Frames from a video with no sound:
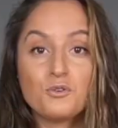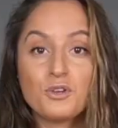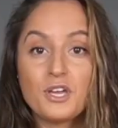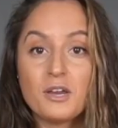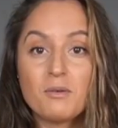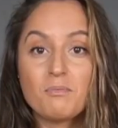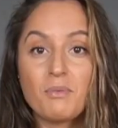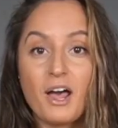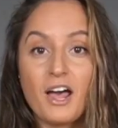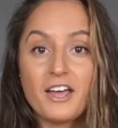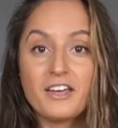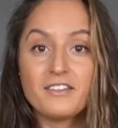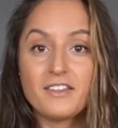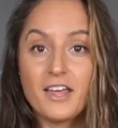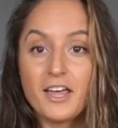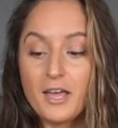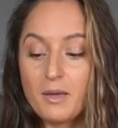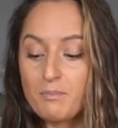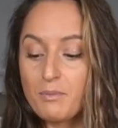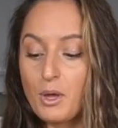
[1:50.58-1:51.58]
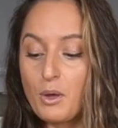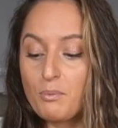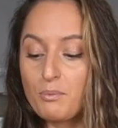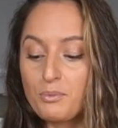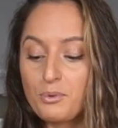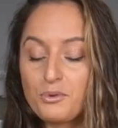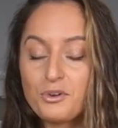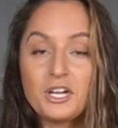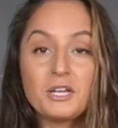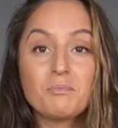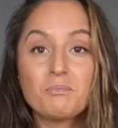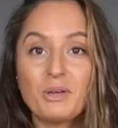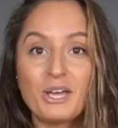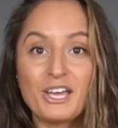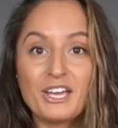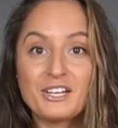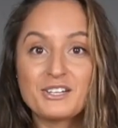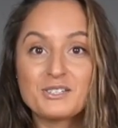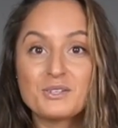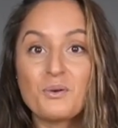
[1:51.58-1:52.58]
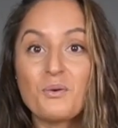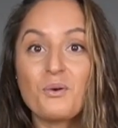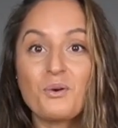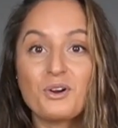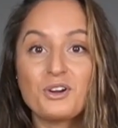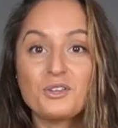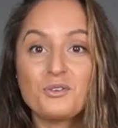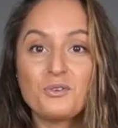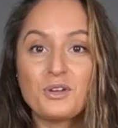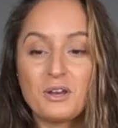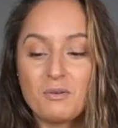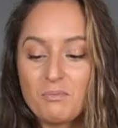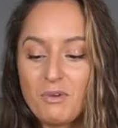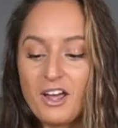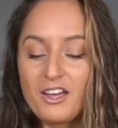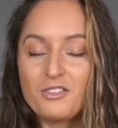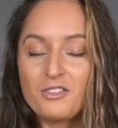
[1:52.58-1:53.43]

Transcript: can buy them pre-picked, or you can buy